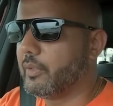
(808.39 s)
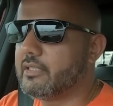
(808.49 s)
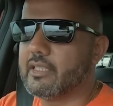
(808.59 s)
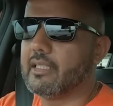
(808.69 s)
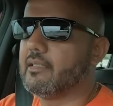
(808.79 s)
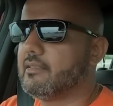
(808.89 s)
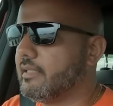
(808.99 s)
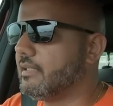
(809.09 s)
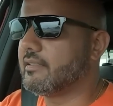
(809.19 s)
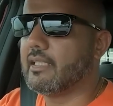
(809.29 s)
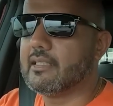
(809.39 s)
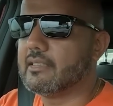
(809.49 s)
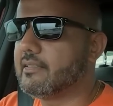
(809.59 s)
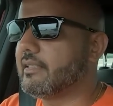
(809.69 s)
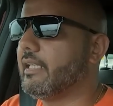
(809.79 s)
which sits in the
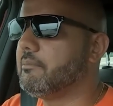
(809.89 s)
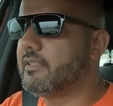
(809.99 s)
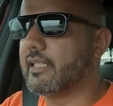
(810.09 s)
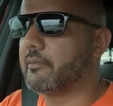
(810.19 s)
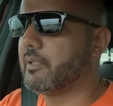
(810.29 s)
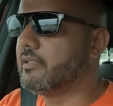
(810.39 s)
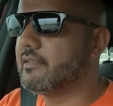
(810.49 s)
same segment,